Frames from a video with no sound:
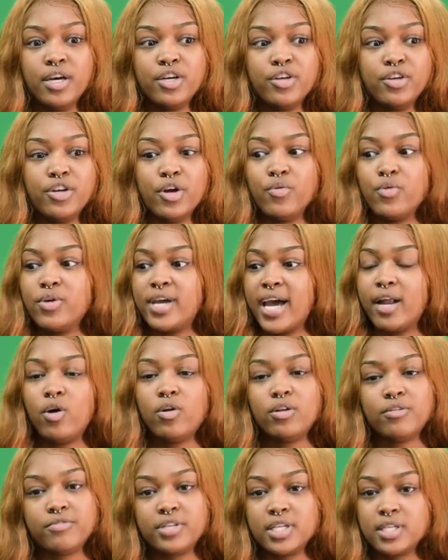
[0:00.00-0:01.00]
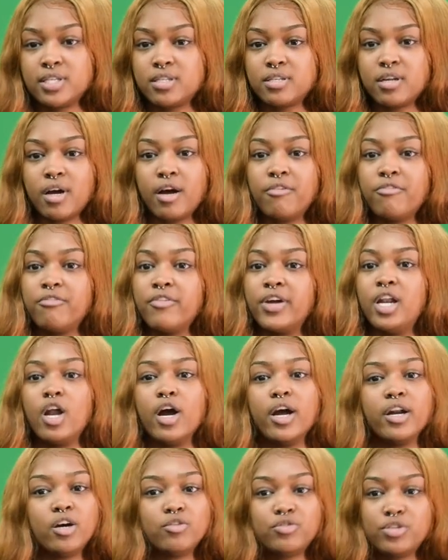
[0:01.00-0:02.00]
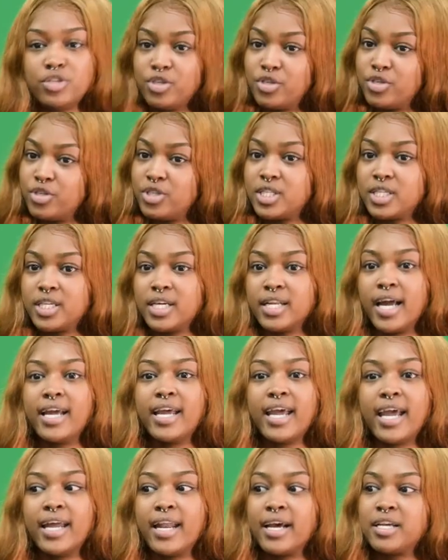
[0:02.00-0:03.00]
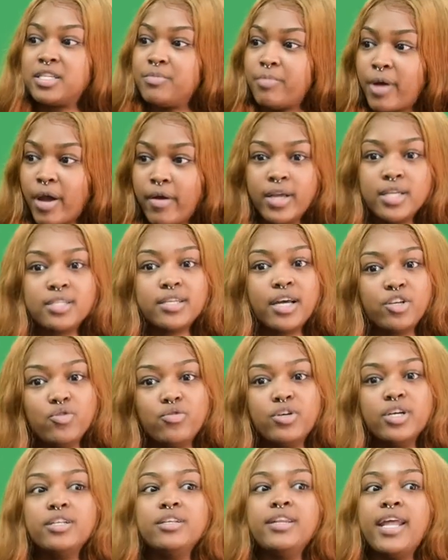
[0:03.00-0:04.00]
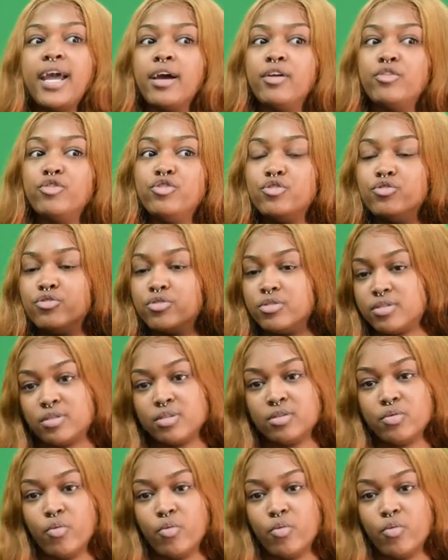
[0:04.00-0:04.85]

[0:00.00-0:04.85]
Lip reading: you know, get all of this stuff and learn how to use it and gain experience that you can then use